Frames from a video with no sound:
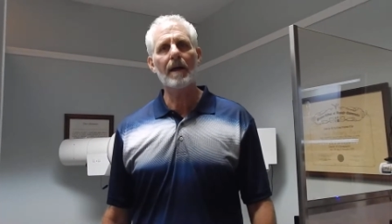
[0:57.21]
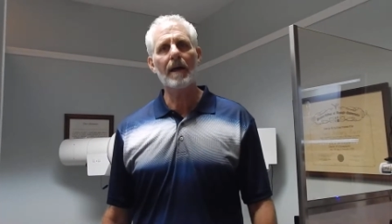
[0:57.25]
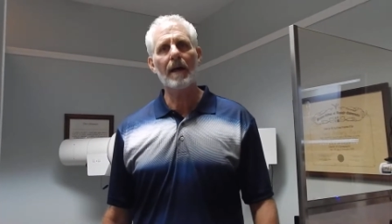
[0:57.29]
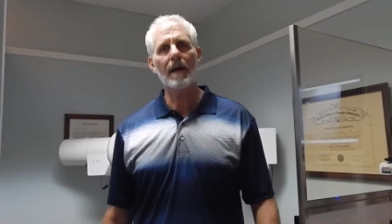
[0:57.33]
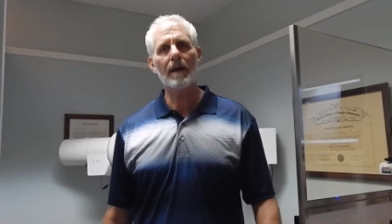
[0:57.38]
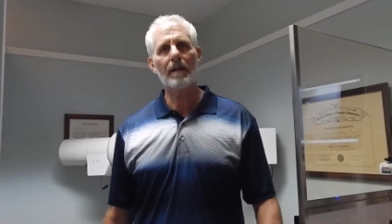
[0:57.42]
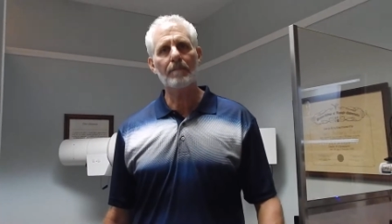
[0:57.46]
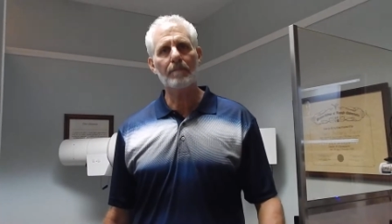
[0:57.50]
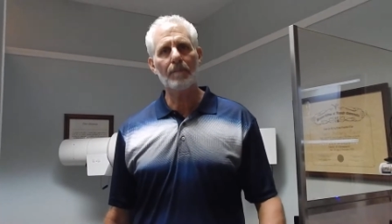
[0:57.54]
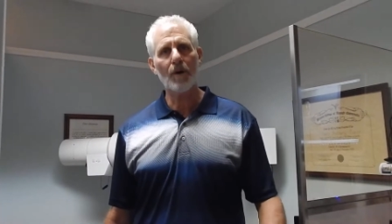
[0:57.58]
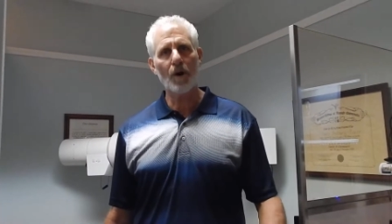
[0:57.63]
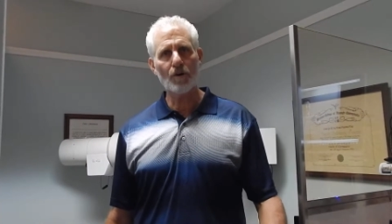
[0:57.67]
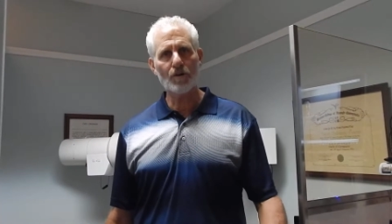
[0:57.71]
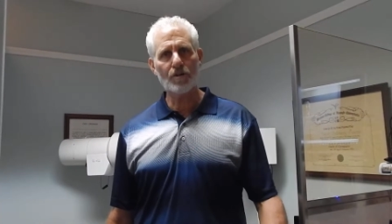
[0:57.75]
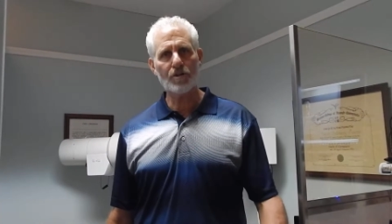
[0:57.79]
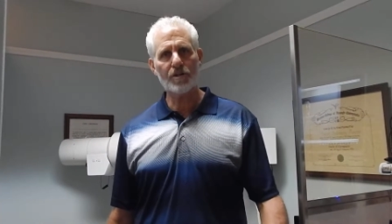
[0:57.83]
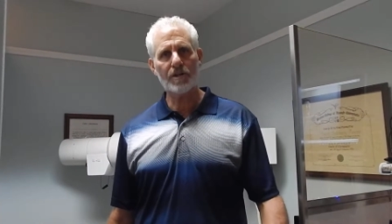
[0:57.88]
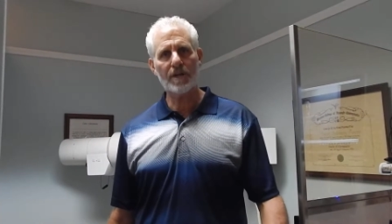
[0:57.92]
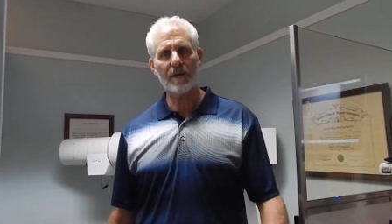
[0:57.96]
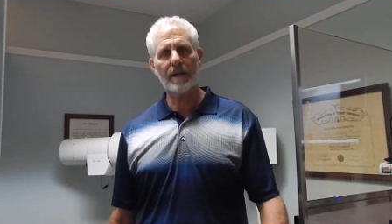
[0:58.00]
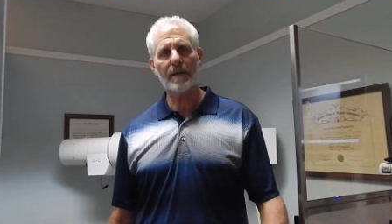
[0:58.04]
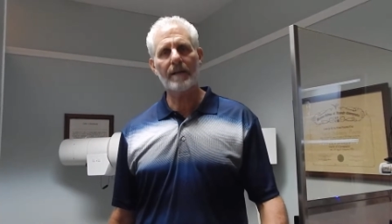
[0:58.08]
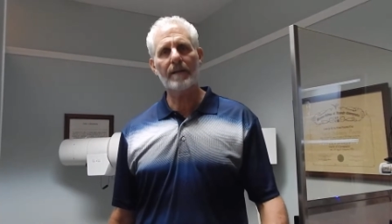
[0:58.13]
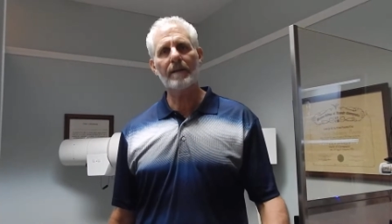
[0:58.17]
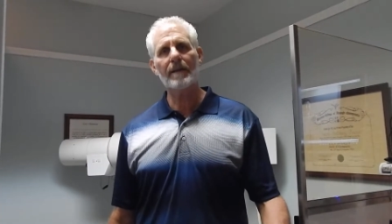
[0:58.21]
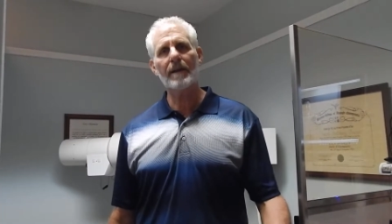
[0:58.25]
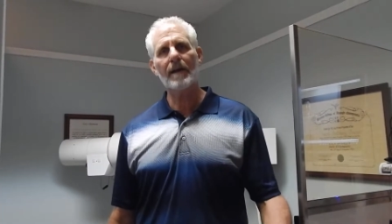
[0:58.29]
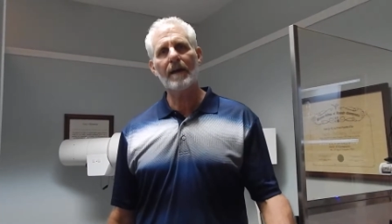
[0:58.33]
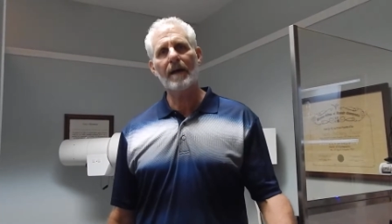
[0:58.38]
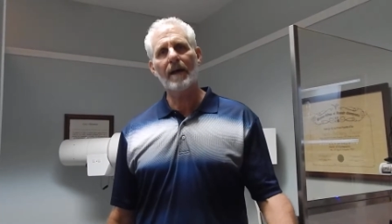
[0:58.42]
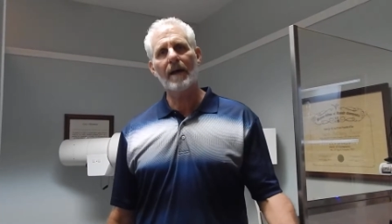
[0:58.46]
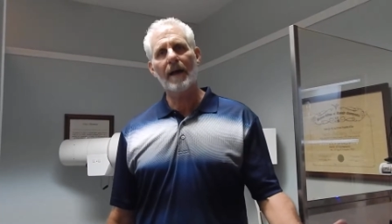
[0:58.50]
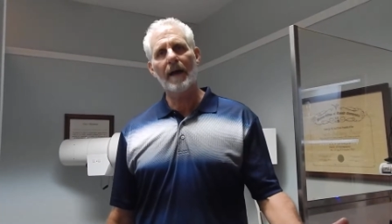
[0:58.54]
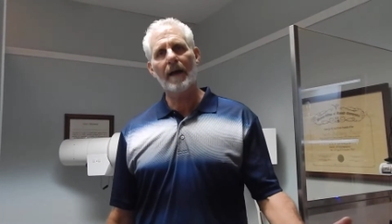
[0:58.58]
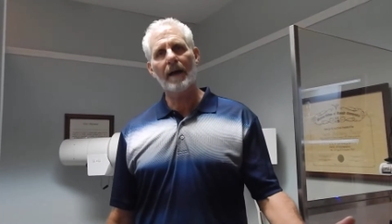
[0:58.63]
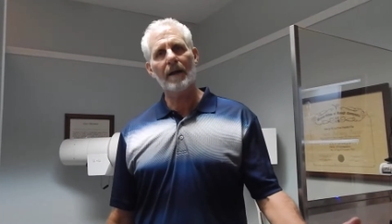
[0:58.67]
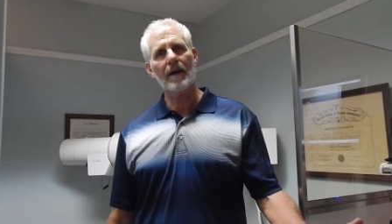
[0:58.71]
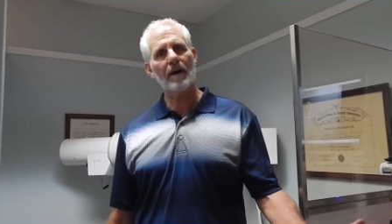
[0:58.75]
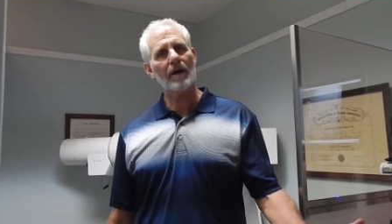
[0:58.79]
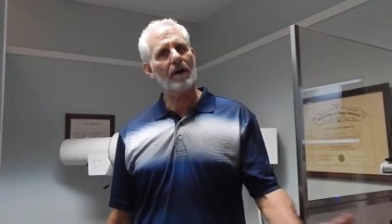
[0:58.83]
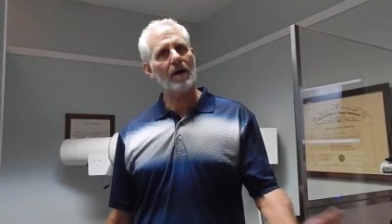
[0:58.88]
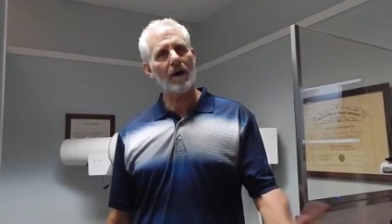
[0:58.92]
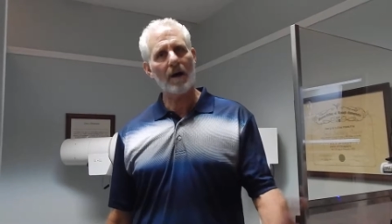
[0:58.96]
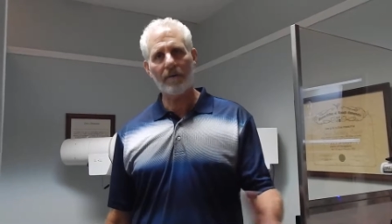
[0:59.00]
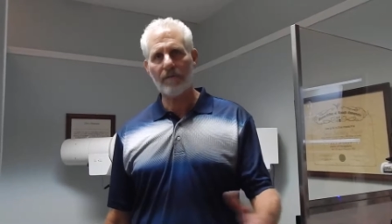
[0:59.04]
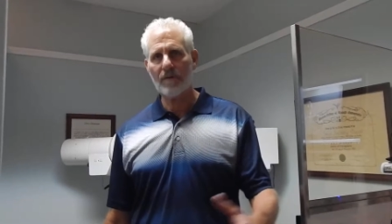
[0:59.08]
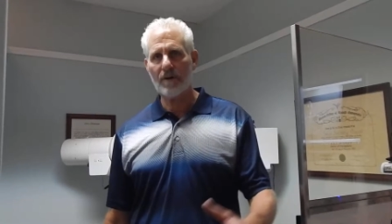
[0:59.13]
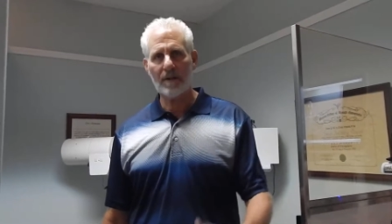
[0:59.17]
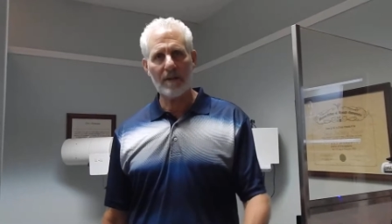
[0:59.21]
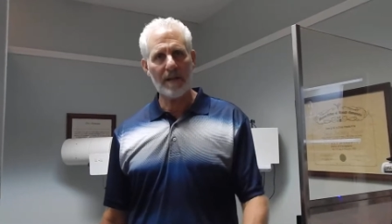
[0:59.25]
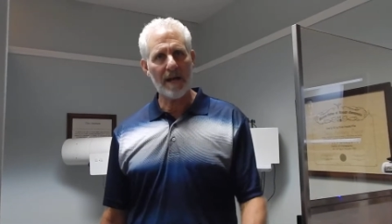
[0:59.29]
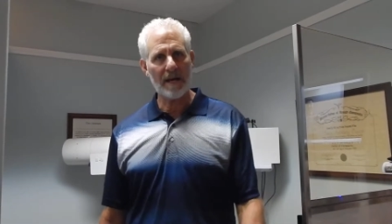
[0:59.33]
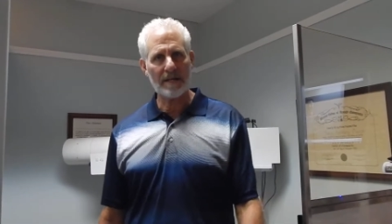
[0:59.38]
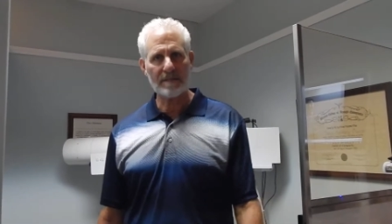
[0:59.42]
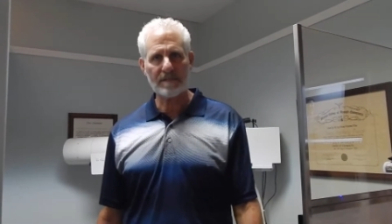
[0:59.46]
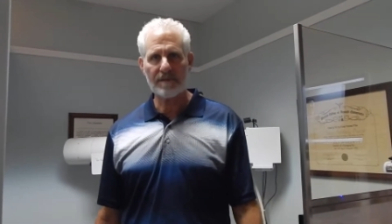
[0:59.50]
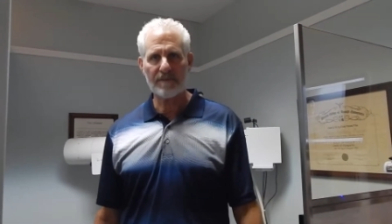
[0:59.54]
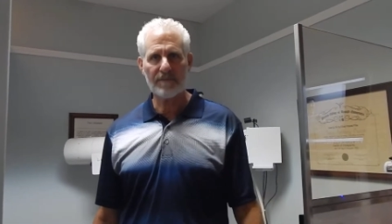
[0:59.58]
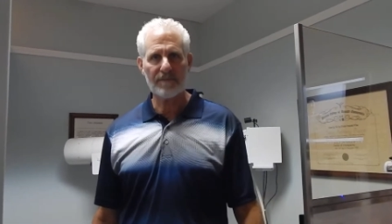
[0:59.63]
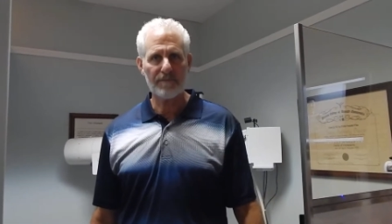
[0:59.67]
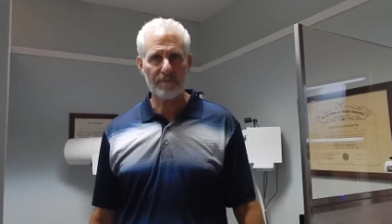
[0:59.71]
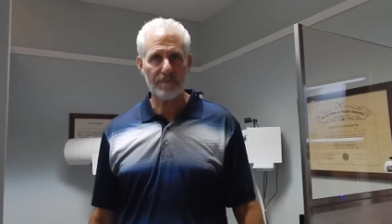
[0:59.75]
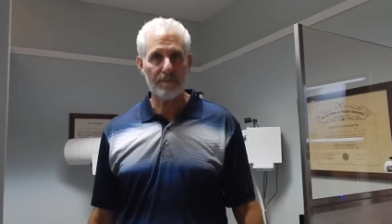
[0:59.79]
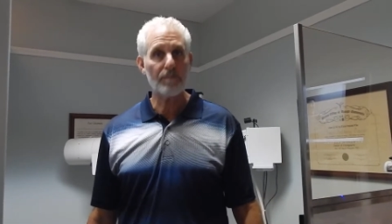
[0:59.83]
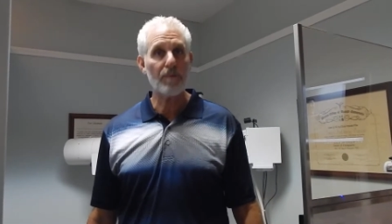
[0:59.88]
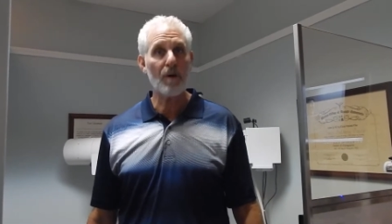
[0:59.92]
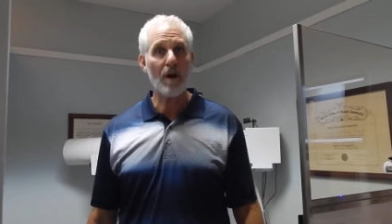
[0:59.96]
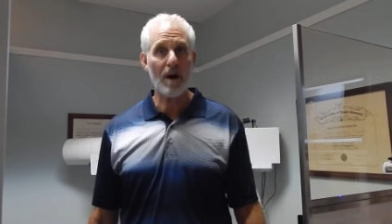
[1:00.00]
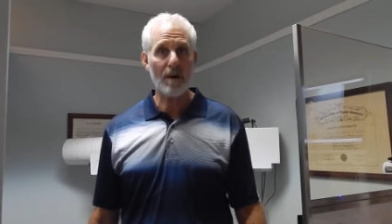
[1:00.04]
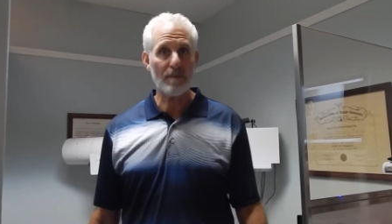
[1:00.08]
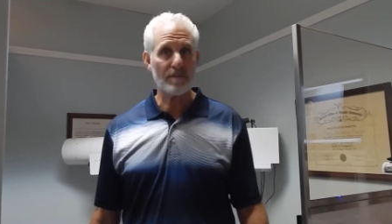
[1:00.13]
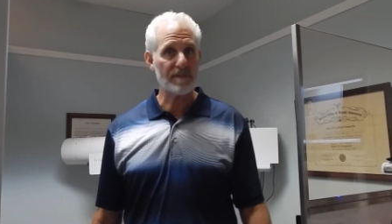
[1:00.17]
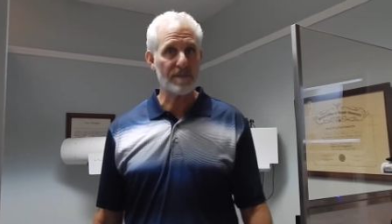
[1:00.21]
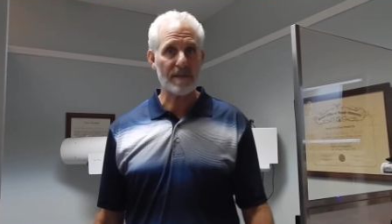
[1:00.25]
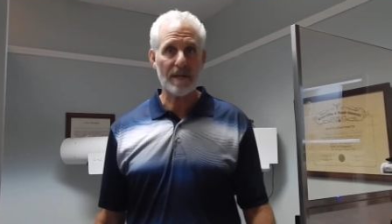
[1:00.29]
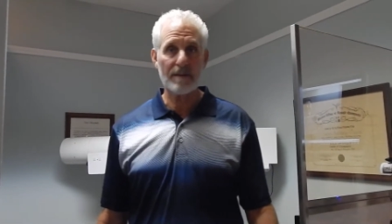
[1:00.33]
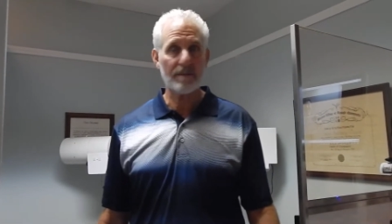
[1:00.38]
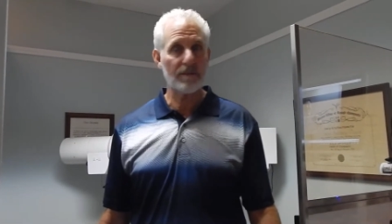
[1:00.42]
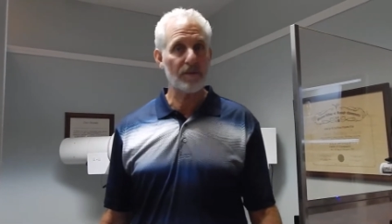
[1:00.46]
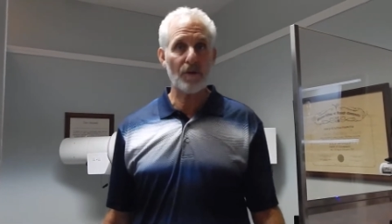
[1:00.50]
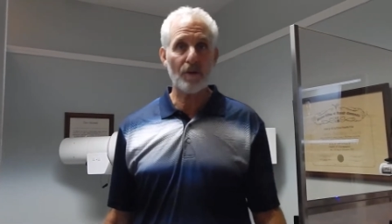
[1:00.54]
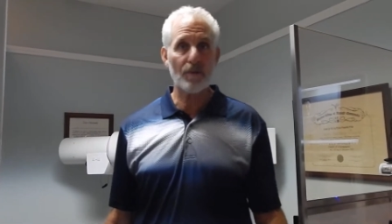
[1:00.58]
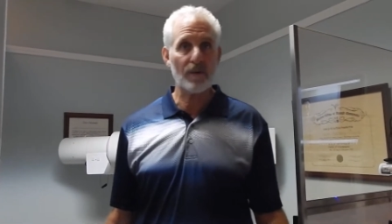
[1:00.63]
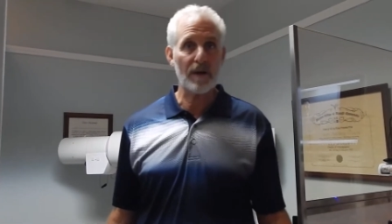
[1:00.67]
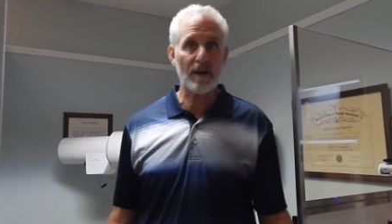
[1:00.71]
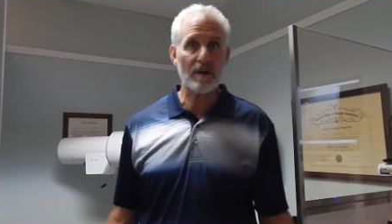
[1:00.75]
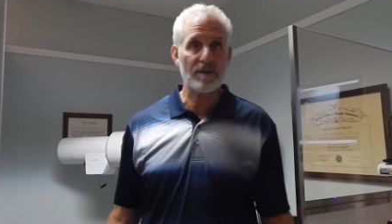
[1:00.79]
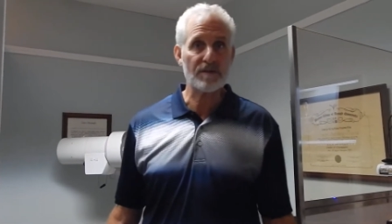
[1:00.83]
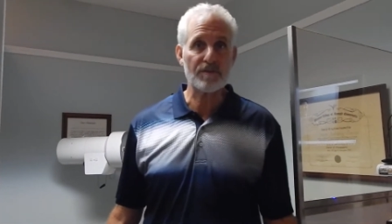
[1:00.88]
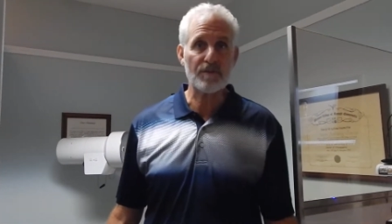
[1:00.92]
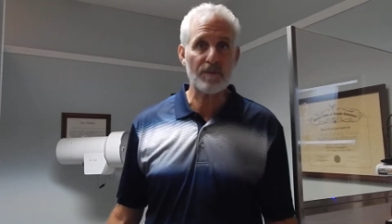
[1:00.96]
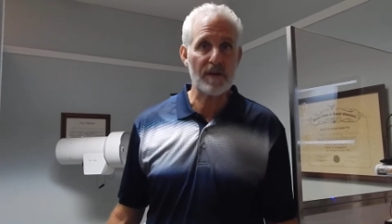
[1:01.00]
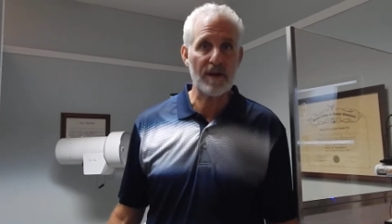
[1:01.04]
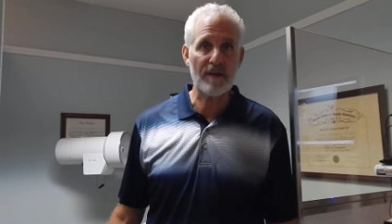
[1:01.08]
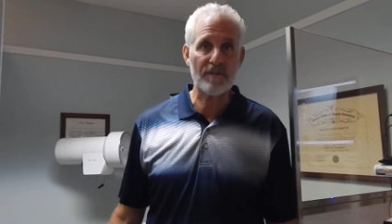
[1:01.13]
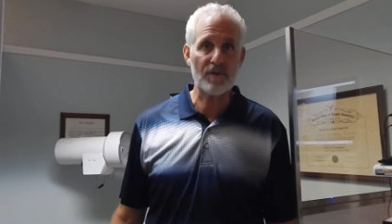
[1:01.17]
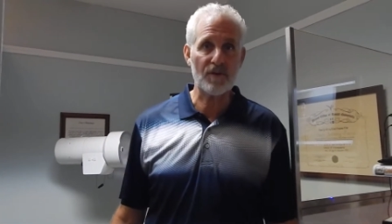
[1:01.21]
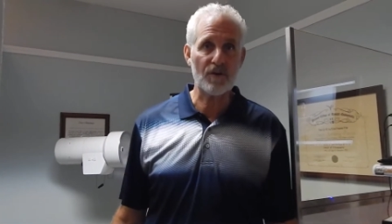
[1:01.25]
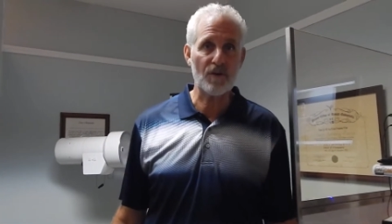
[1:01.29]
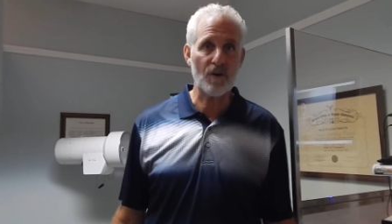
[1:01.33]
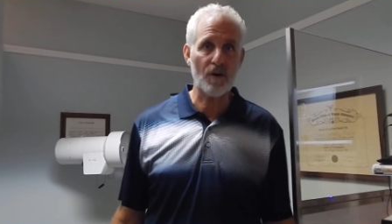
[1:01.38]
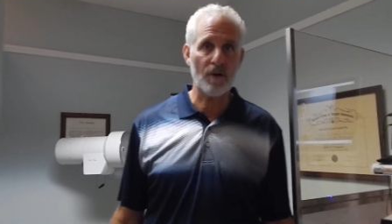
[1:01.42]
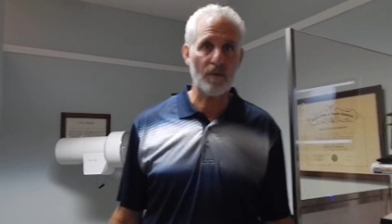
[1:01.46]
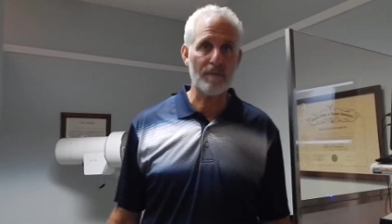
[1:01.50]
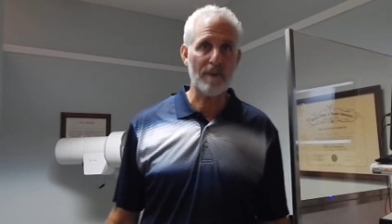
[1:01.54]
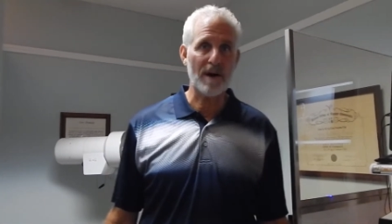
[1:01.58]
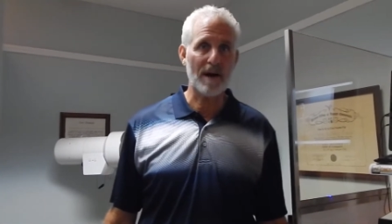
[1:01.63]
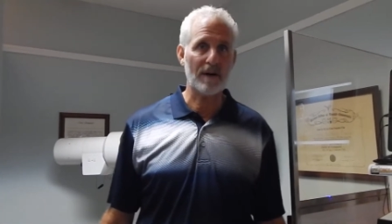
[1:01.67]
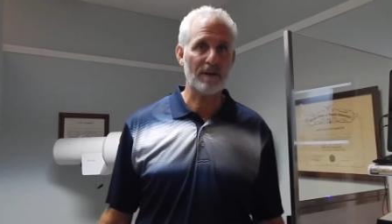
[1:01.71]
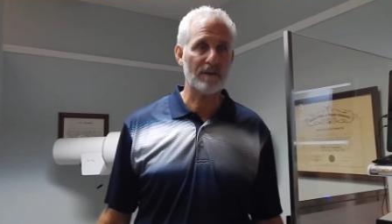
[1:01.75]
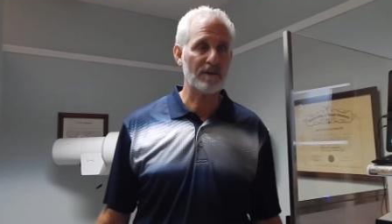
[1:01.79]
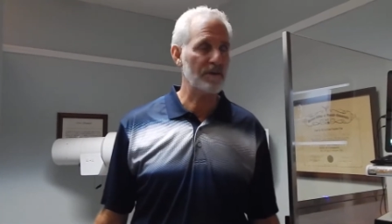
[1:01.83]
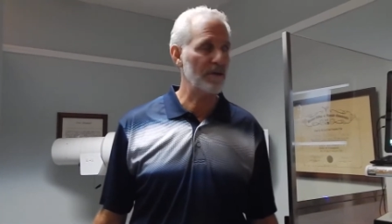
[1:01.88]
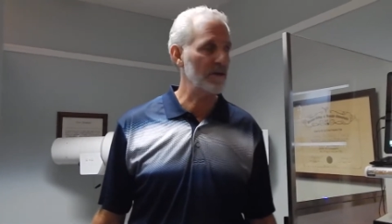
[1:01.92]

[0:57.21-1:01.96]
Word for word: and motion and uncover lots of problems that no one else would ever know about.